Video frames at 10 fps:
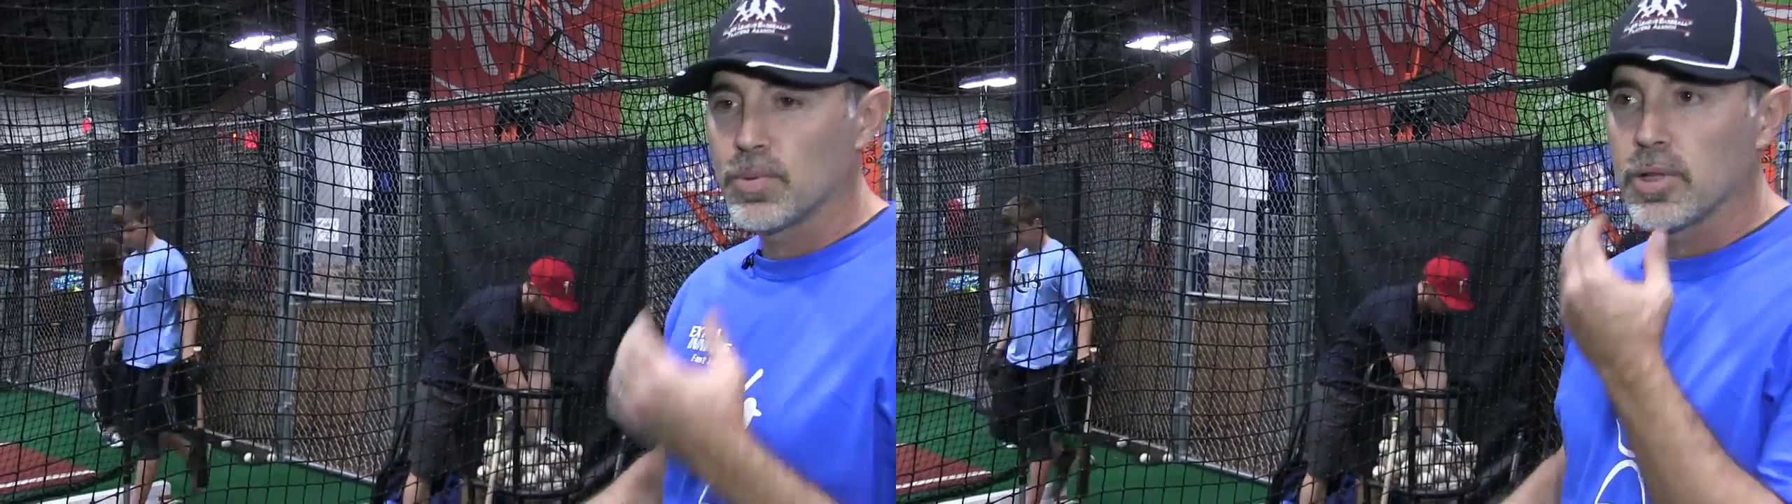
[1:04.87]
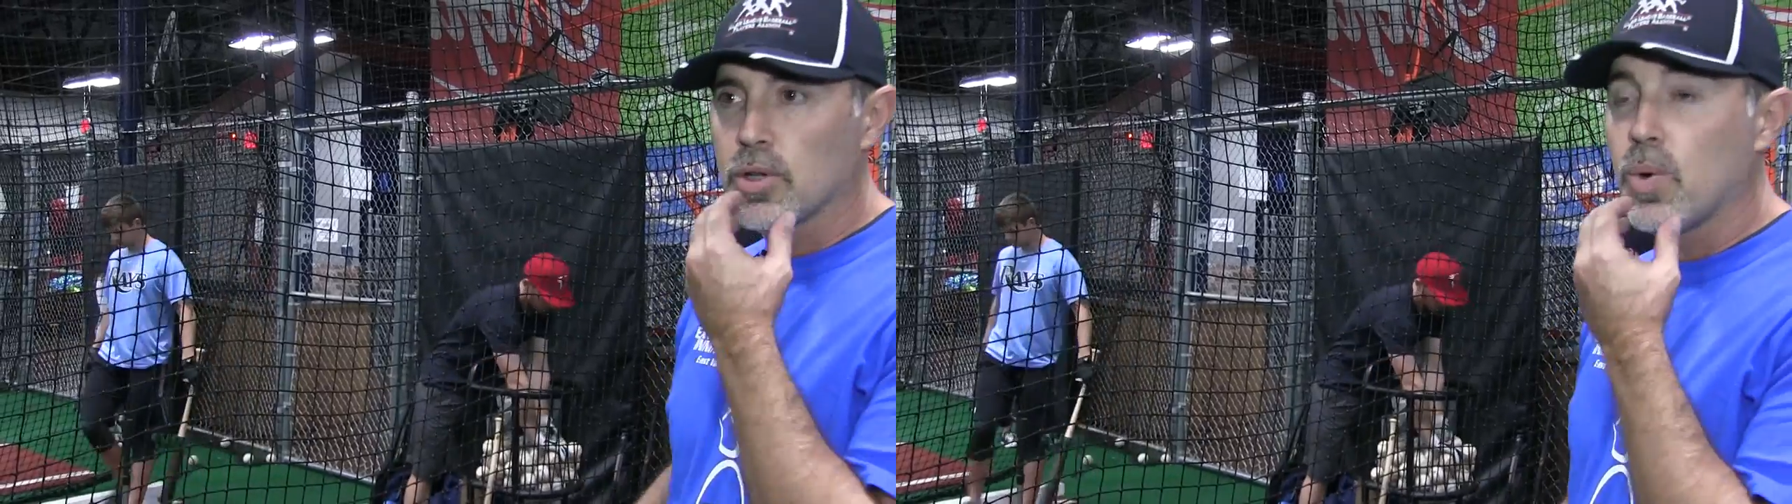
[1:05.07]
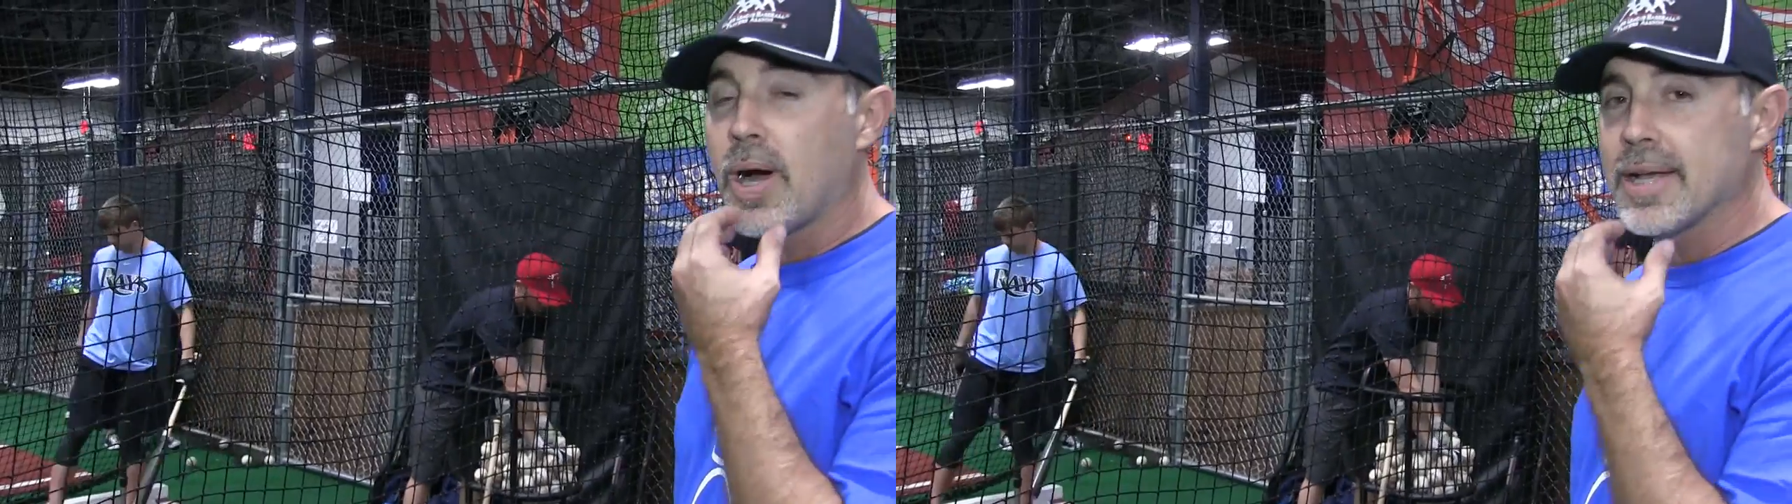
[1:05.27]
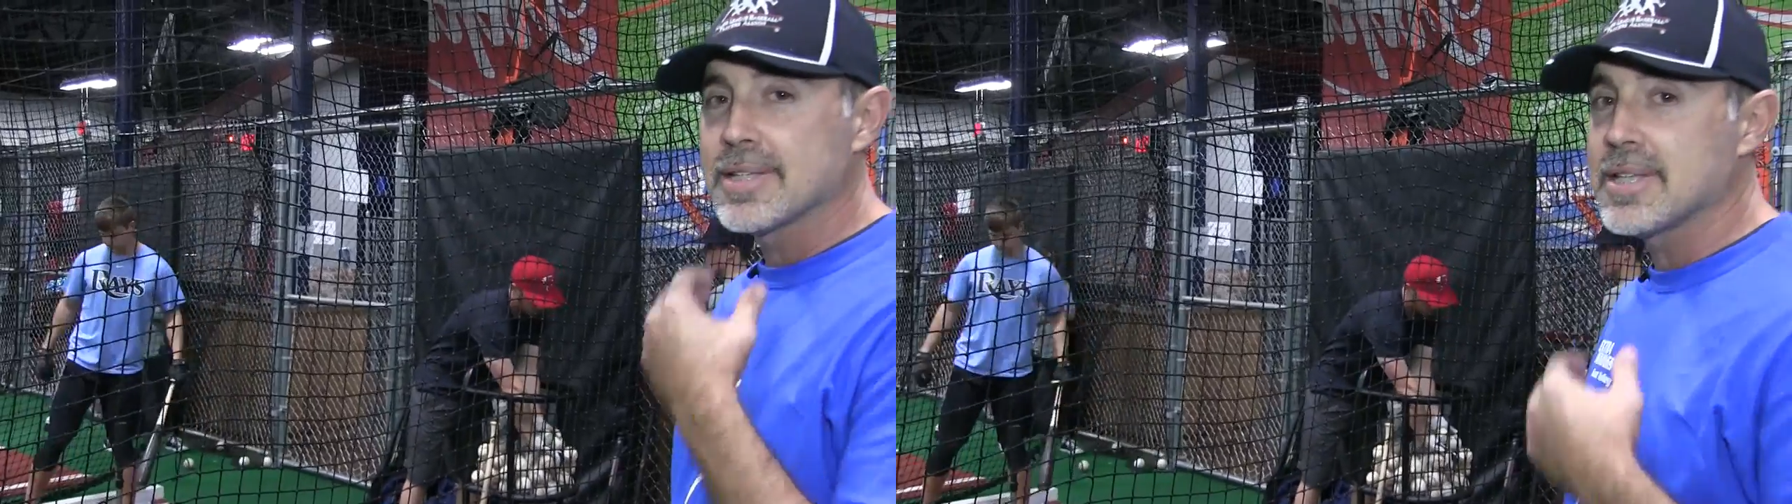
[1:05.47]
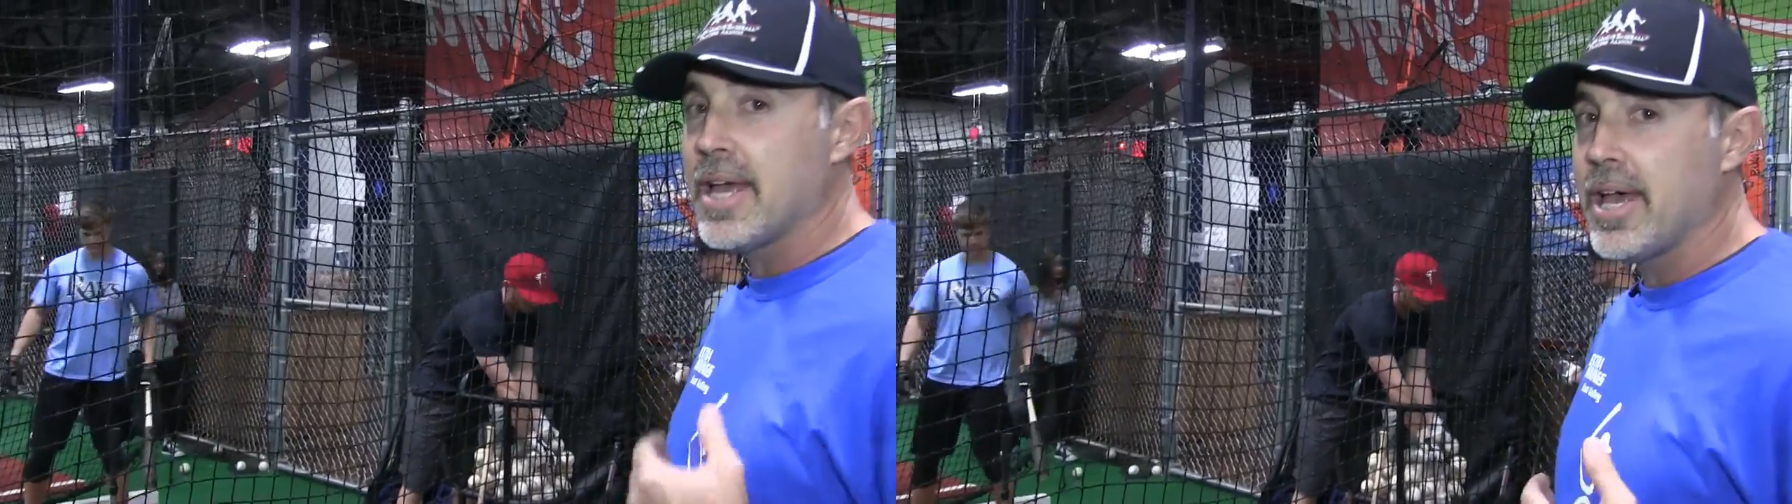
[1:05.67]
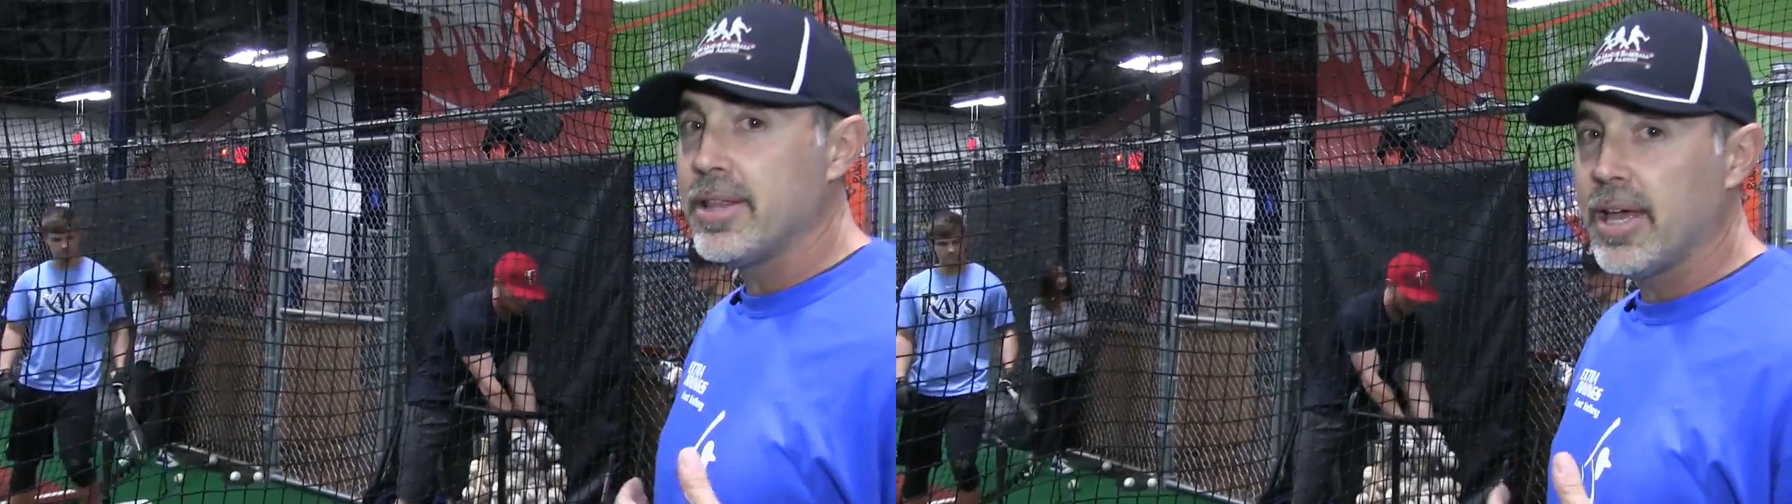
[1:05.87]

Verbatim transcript: really quiets the head.